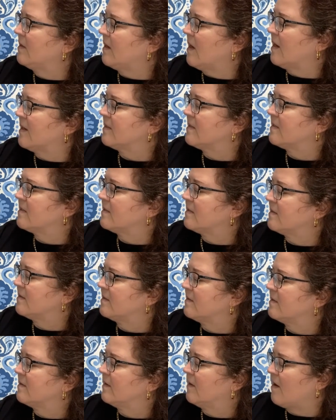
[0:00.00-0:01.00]
lost.
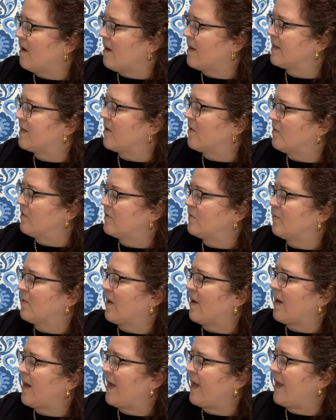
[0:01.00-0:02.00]
God knows
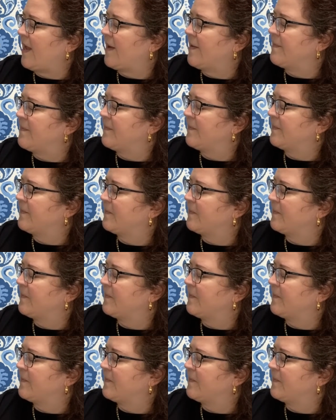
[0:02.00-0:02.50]
where I am.